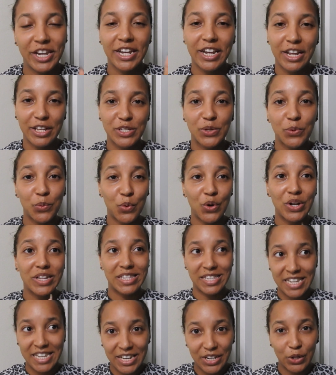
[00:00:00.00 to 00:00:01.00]
doesn't
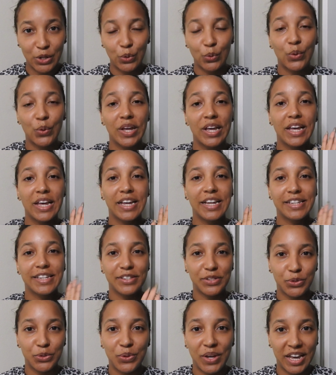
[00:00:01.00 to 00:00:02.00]
want Tito
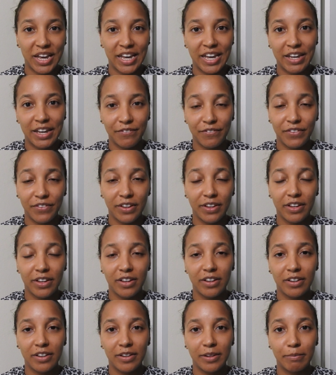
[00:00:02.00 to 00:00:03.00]
to have
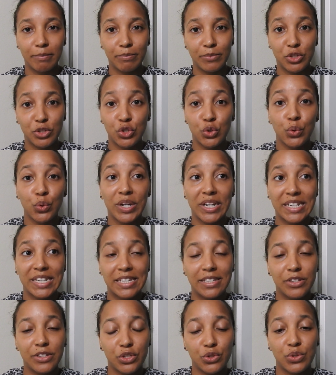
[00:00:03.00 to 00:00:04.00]

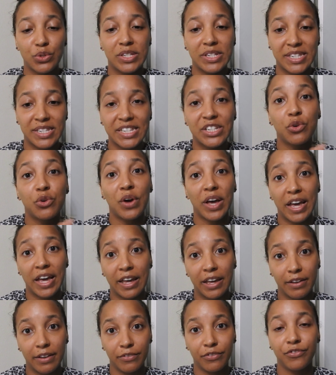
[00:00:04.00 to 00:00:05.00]
to still
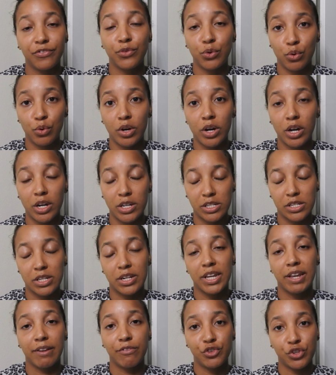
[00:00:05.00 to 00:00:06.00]
have full
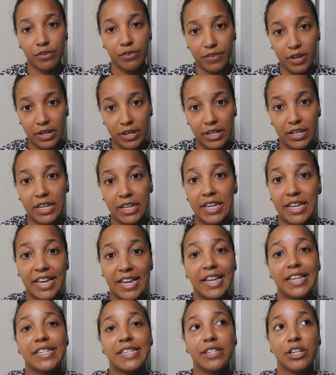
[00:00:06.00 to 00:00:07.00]
custody of Giovanni. He
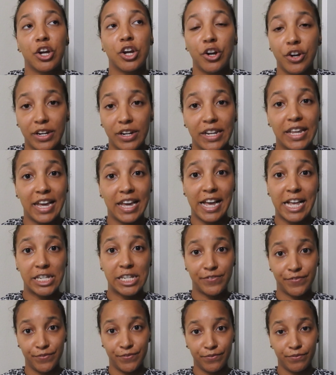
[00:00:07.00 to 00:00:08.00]
currently
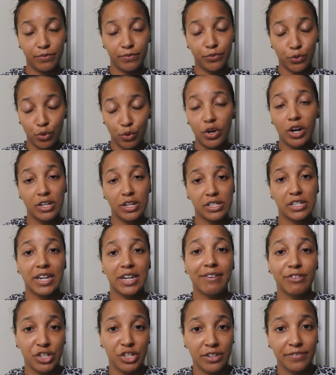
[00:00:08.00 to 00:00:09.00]
has full
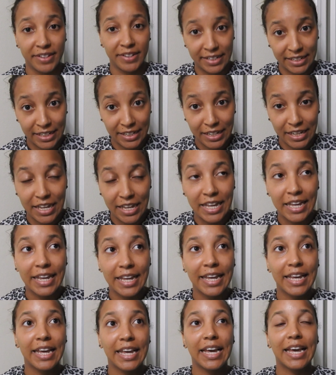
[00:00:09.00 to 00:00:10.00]
custody of Giovanni.
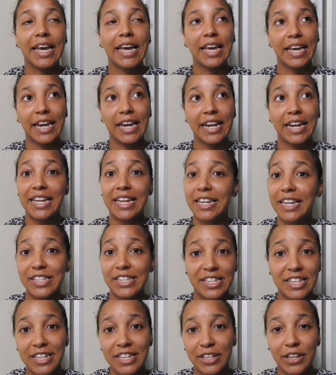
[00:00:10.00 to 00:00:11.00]
And he
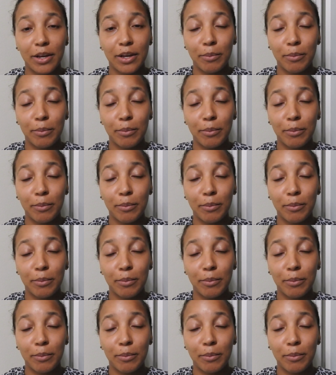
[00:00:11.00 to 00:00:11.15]
doesn't,